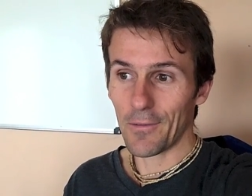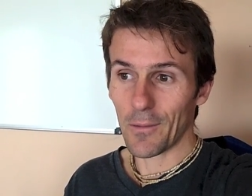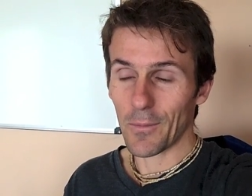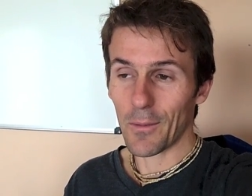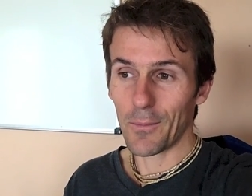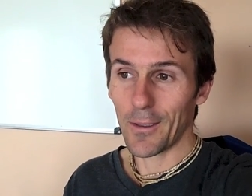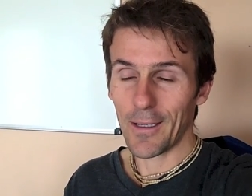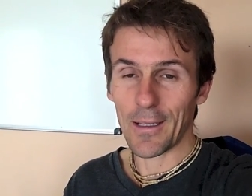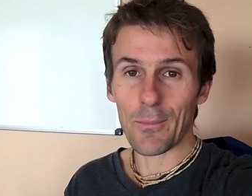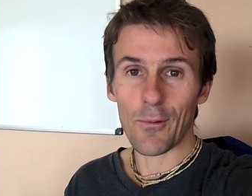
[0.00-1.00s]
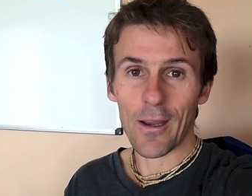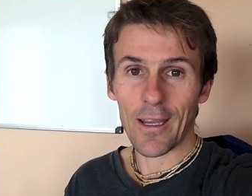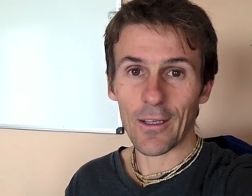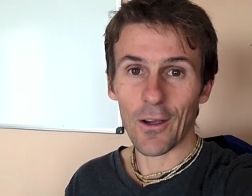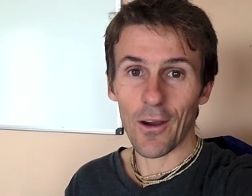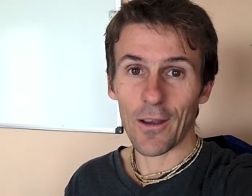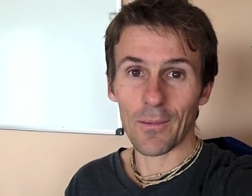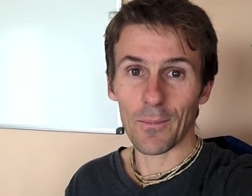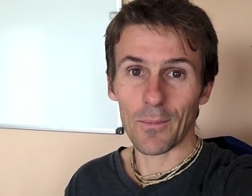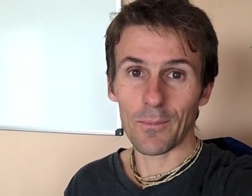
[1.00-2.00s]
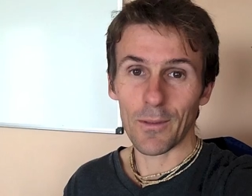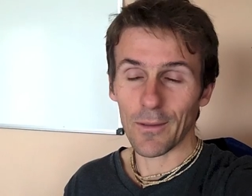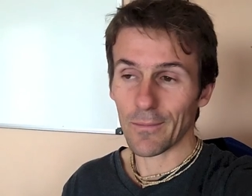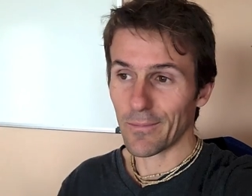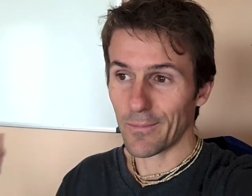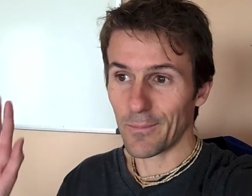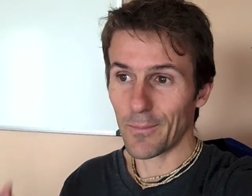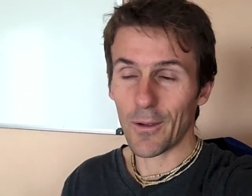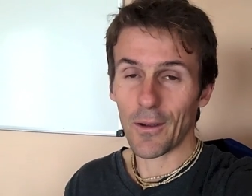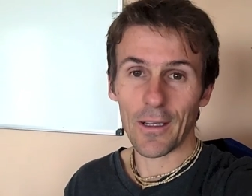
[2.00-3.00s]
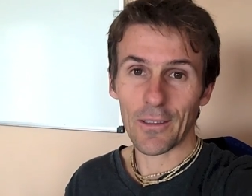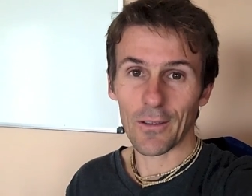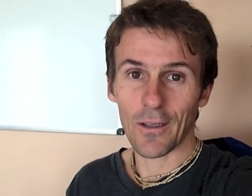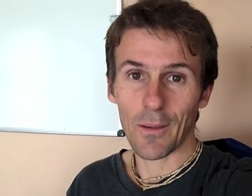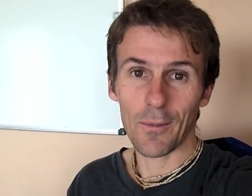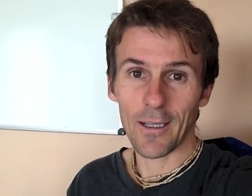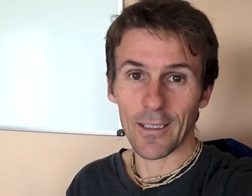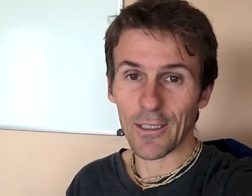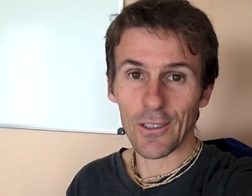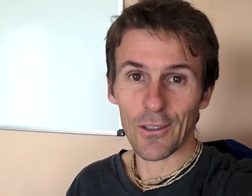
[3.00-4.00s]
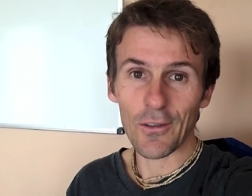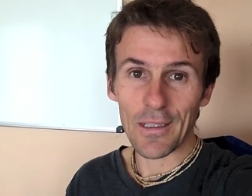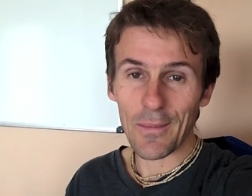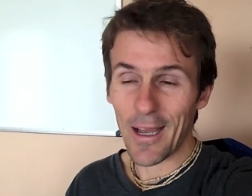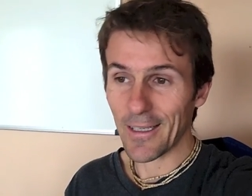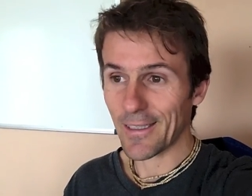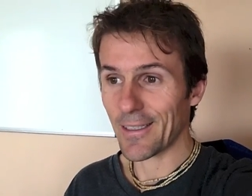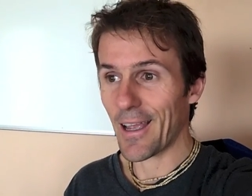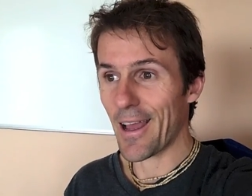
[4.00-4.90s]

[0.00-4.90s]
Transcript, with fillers: from completely breaking down and you know going into a completely snotty mess.